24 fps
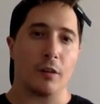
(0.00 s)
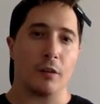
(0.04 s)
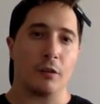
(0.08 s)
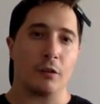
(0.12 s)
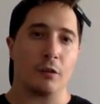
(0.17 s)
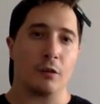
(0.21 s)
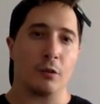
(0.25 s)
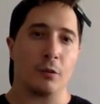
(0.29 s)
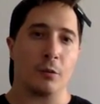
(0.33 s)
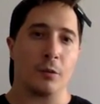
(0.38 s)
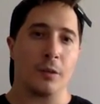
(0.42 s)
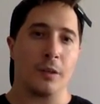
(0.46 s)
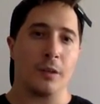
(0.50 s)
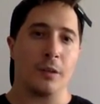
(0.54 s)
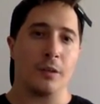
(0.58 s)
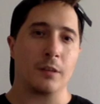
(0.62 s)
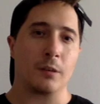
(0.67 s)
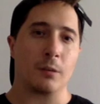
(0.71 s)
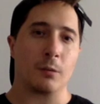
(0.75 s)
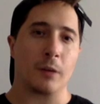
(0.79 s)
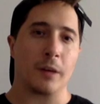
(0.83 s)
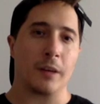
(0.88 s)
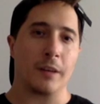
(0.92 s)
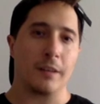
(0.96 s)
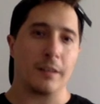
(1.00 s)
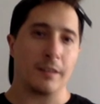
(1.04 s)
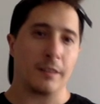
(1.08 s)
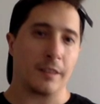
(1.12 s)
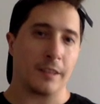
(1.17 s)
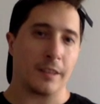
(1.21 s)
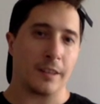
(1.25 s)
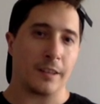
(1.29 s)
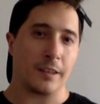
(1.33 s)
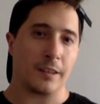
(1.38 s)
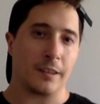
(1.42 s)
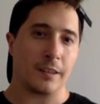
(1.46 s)
doing the right
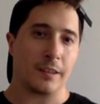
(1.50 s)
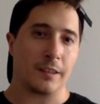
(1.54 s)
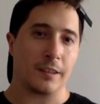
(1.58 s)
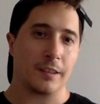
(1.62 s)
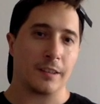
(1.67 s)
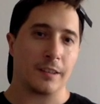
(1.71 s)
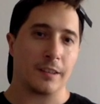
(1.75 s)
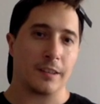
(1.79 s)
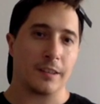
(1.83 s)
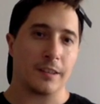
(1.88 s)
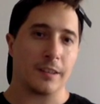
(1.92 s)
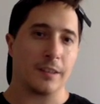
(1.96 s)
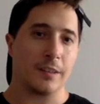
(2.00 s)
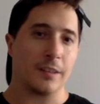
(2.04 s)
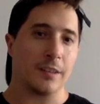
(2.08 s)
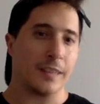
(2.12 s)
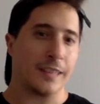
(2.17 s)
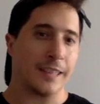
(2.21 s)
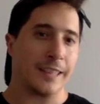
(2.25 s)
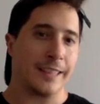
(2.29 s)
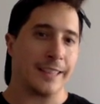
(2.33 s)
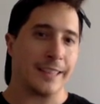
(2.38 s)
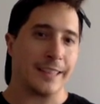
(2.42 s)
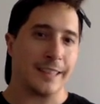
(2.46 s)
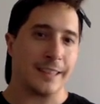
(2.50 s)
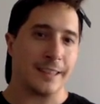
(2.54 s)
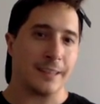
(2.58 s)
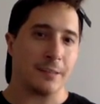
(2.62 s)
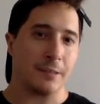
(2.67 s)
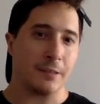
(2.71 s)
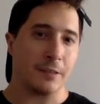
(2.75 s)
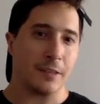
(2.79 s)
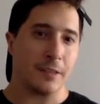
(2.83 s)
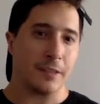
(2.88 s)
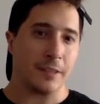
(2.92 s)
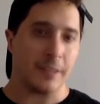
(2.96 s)
thing is
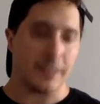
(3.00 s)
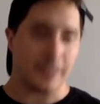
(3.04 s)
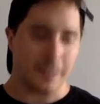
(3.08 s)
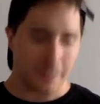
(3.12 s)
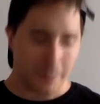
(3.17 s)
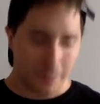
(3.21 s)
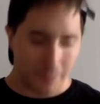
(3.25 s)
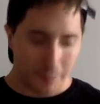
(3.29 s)
inconvenient.